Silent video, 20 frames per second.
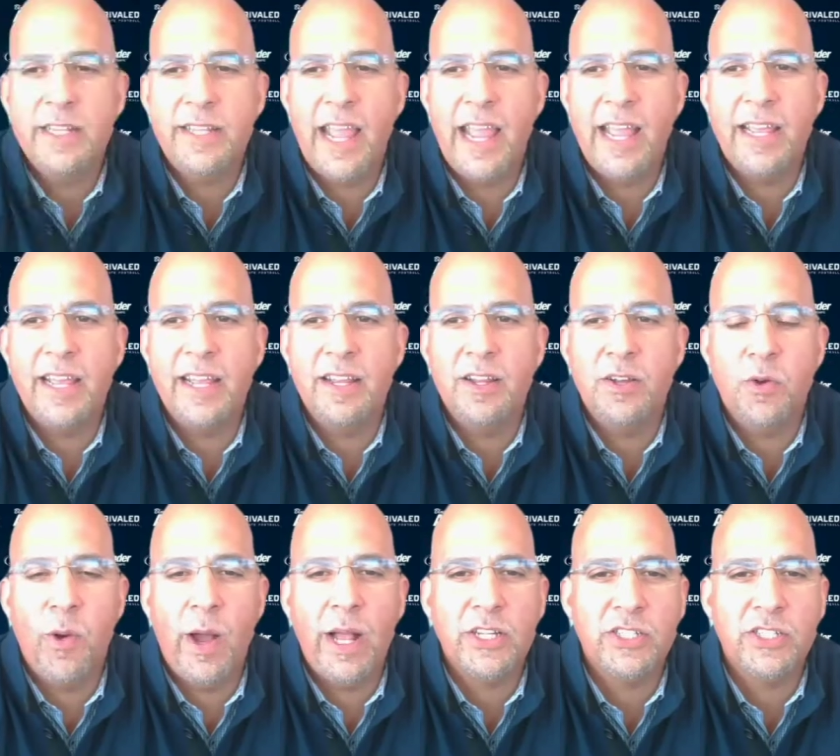taking
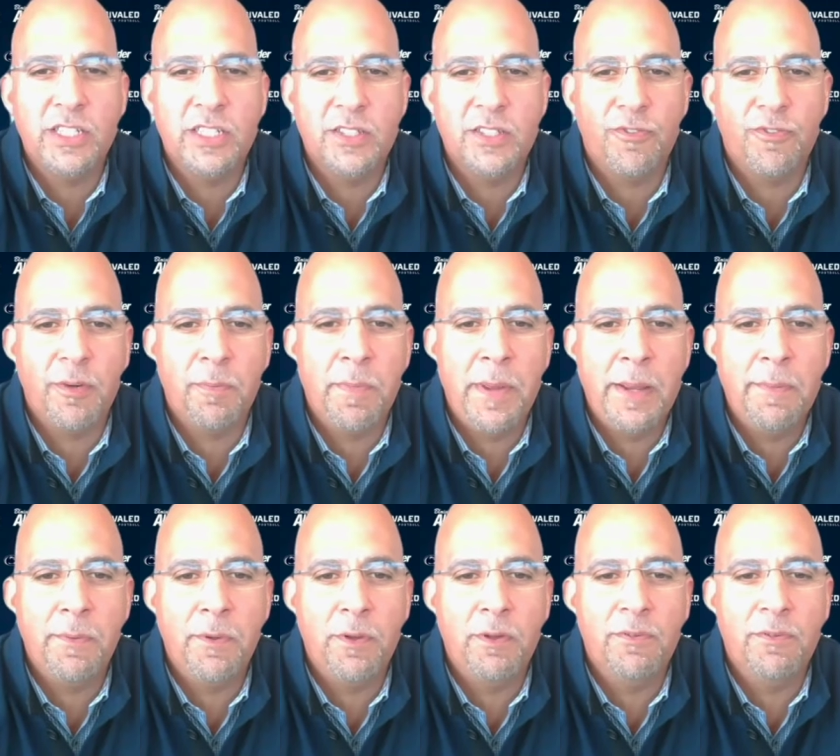questions from
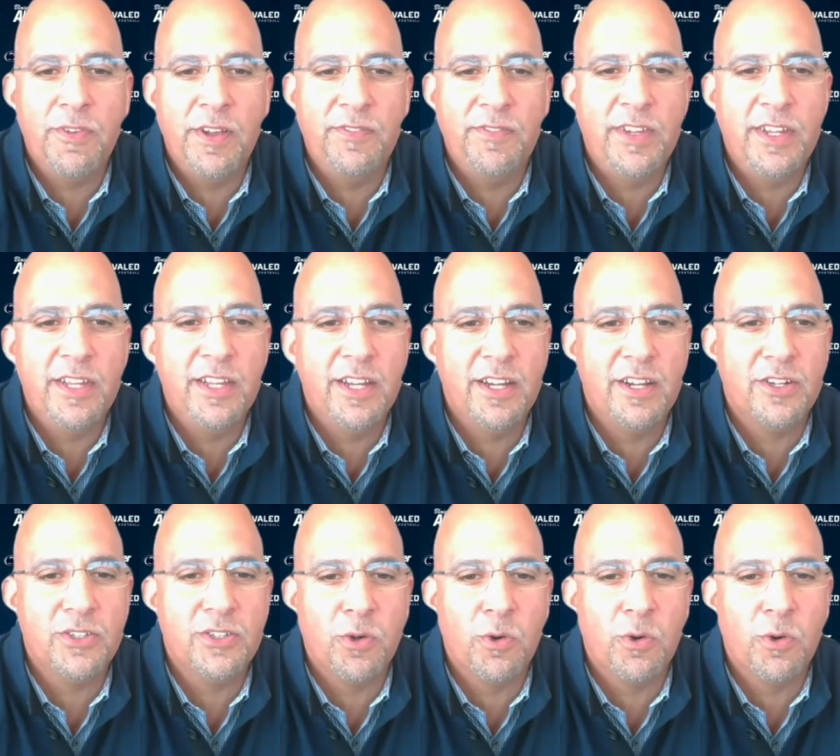people 50 years